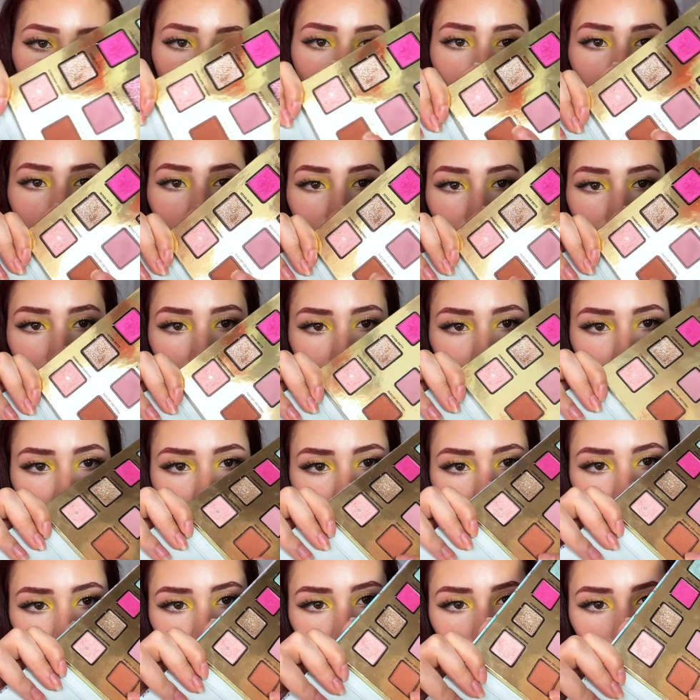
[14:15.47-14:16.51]
shades like
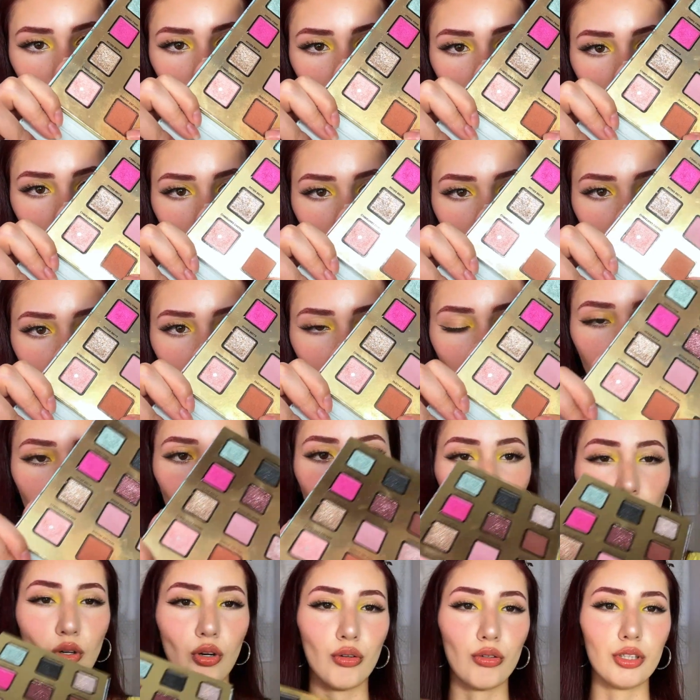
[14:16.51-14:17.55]
this, these
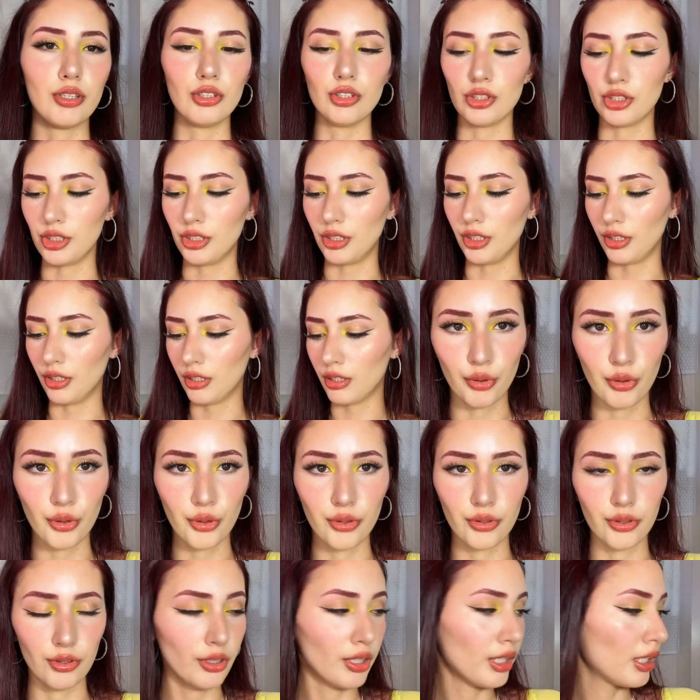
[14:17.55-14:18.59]
orangey
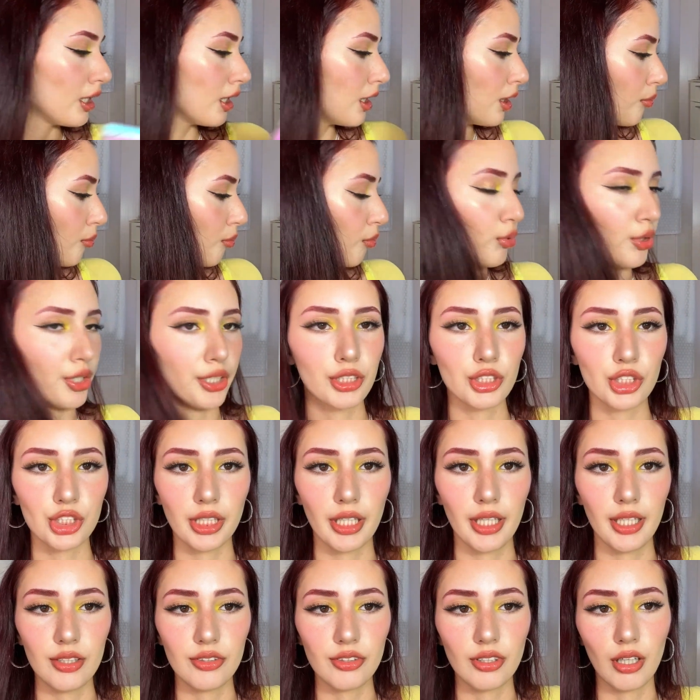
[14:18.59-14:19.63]
burnt brick
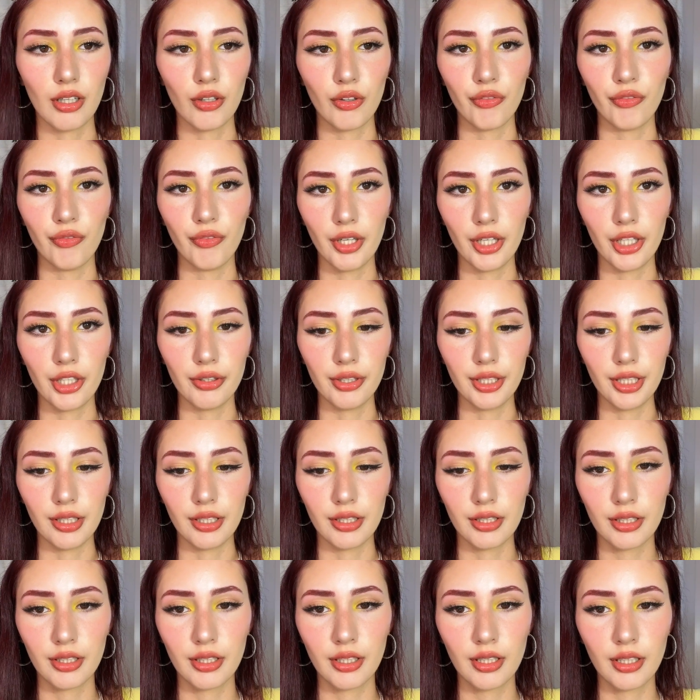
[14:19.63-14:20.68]
shades, are very
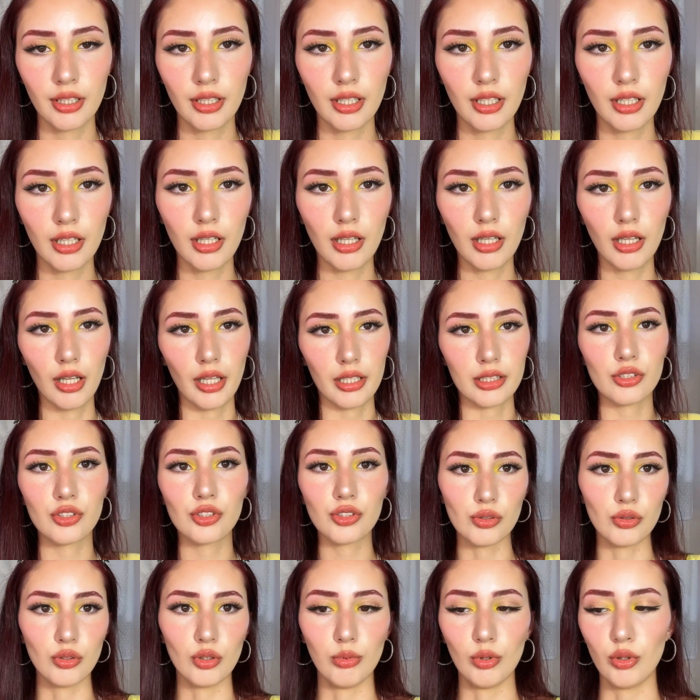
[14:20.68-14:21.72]
like
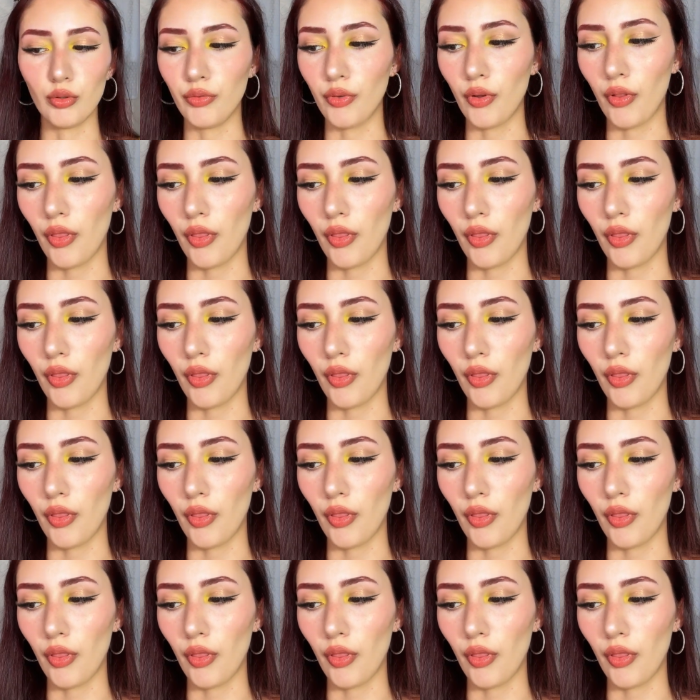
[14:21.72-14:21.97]
suitable for